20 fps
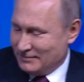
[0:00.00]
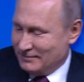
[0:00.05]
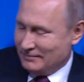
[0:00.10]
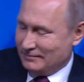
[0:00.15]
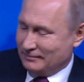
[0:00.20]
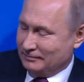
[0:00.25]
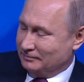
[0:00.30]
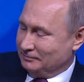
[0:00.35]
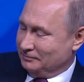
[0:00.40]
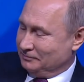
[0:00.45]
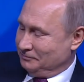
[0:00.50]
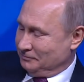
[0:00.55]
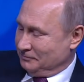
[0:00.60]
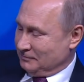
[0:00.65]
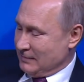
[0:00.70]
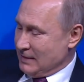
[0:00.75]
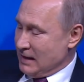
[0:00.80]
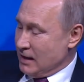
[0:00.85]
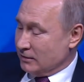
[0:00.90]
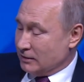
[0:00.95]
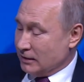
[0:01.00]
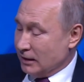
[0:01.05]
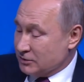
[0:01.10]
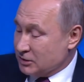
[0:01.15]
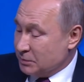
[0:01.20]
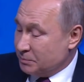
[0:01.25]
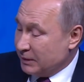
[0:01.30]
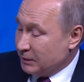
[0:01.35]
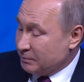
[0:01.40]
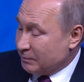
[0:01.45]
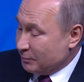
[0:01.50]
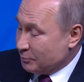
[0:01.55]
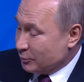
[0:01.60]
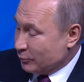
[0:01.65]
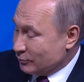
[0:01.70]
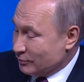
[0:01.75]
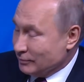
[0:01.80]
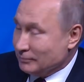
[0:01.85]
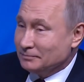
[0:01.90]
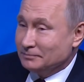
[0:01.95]
is outside our today's discussion
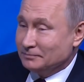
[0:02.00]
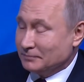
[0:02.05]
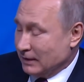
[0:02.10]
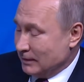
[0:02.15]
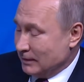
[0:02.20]
anyway.